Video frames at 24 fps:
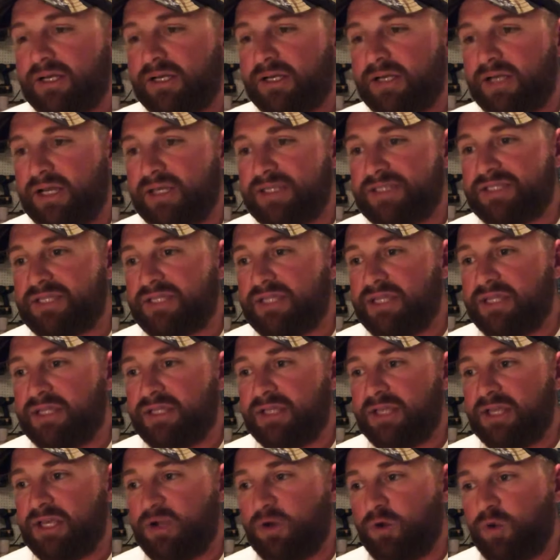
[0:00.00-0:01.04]
Guys, the,
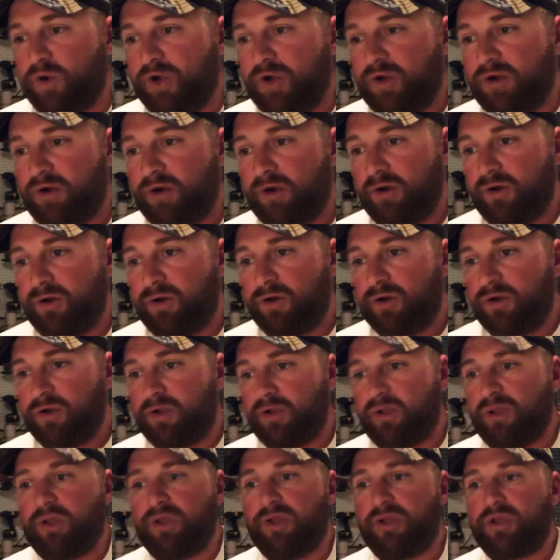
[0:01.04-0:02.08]
the quicker
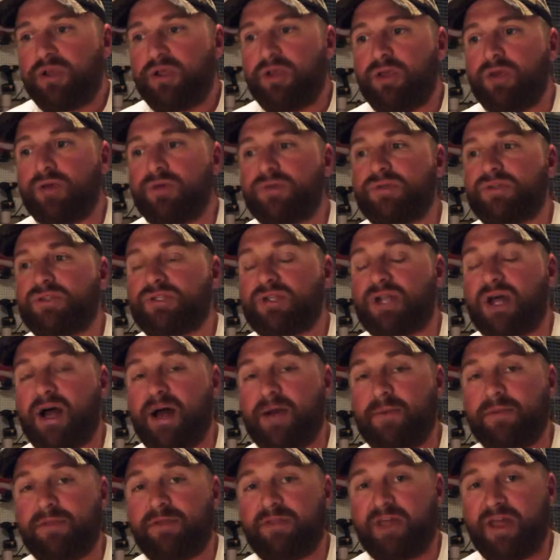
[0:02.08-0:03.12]
you
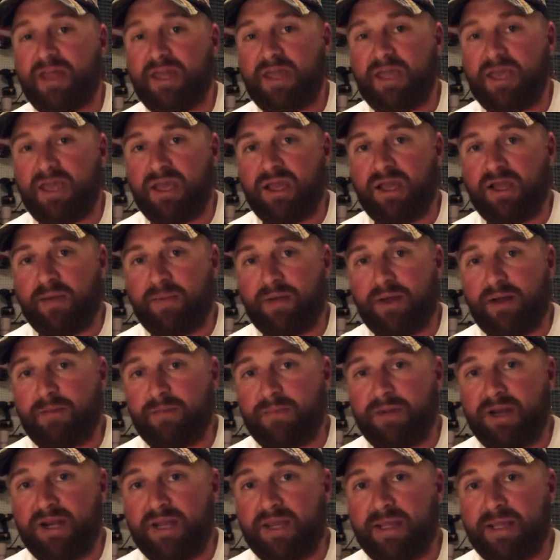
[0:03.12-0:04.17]
stop thinking about
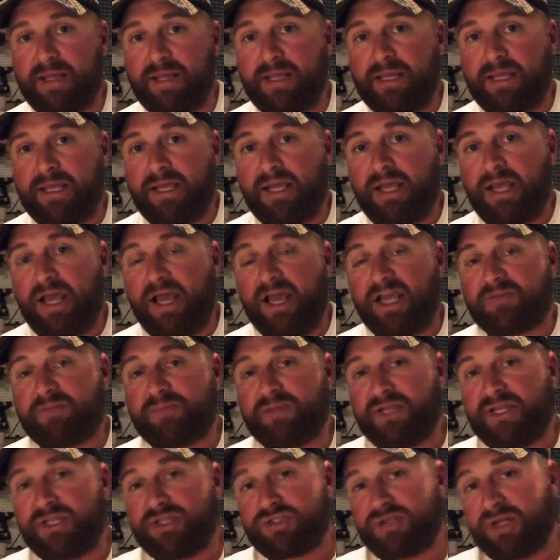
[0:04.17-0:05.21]
money as
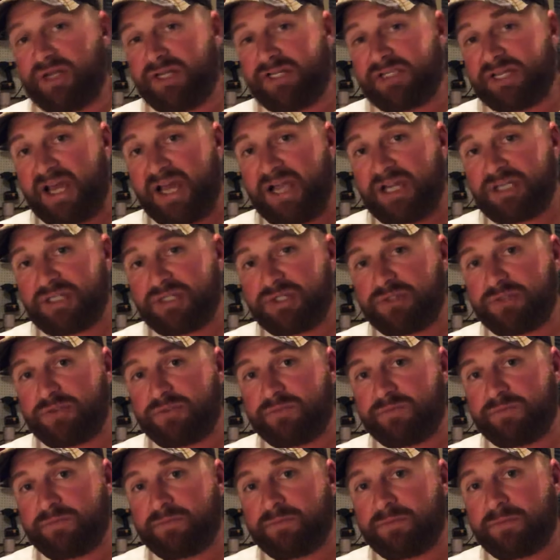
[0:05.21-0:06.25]
being transactional
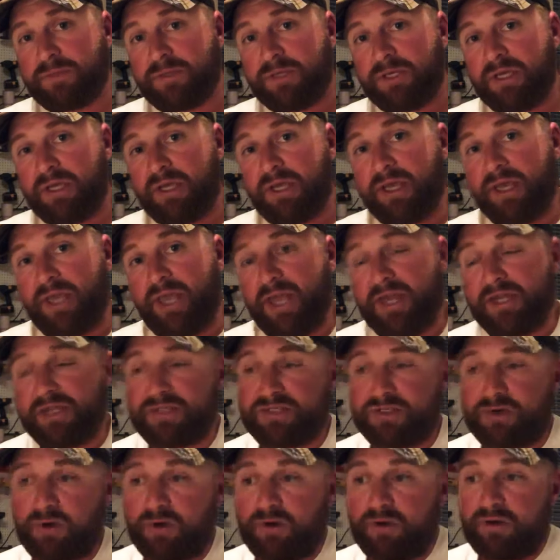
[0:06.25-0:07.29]
and
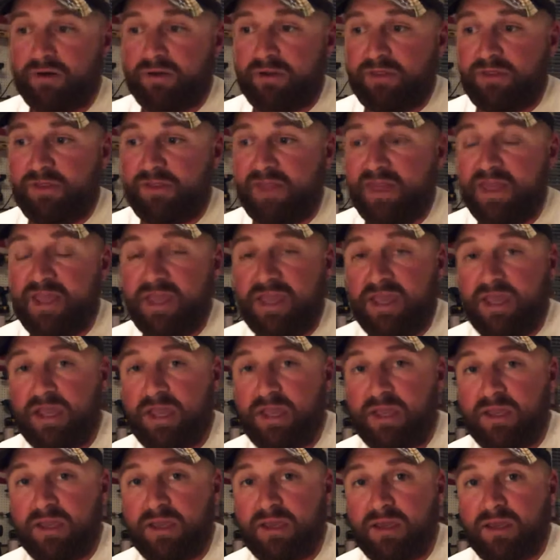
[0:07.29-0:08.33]
start
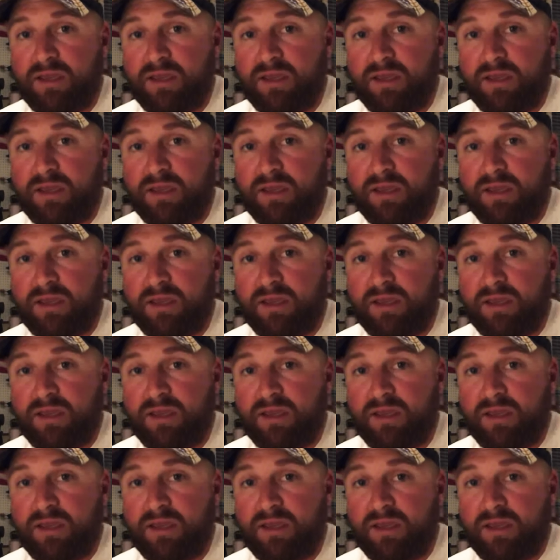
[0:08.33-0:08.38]
thinking,